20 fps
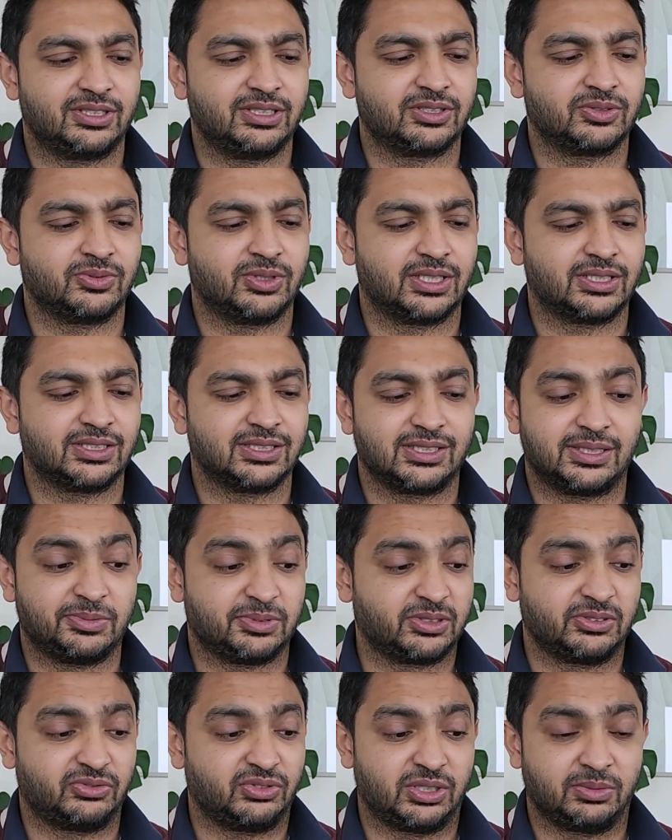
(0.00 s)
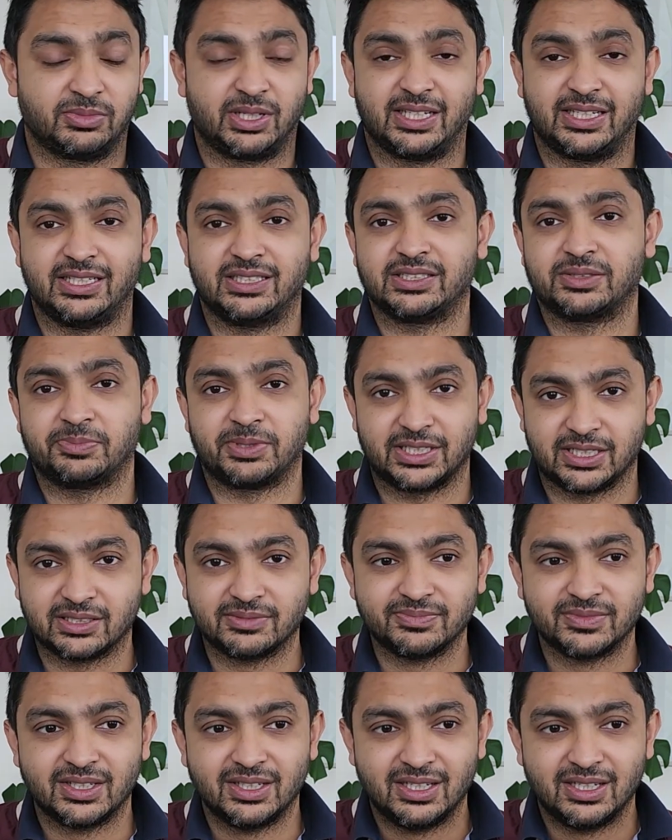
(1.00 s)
this one just seems to fit my ears better.